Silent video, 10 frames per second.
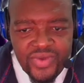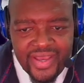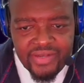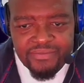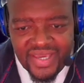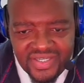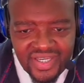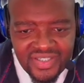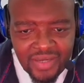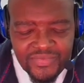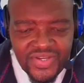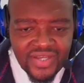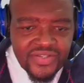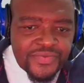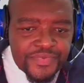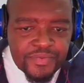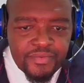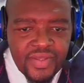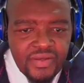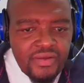to add major subjects.
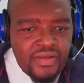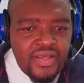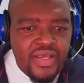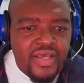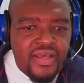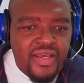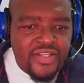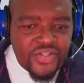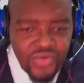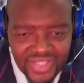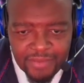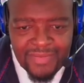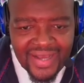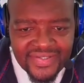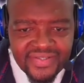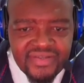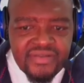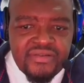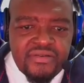It's not a must,